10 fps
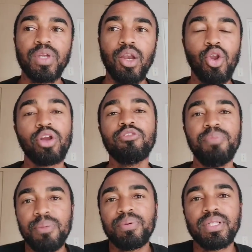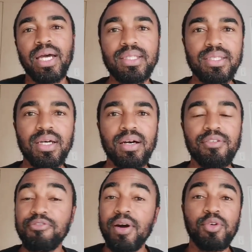A lot of people
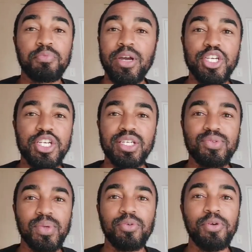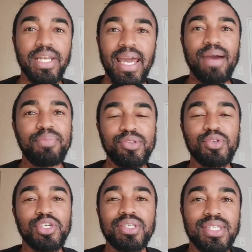that fuck with my shit were really happy to
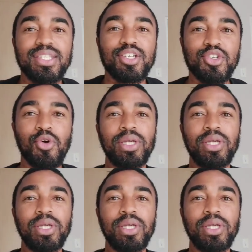see the show,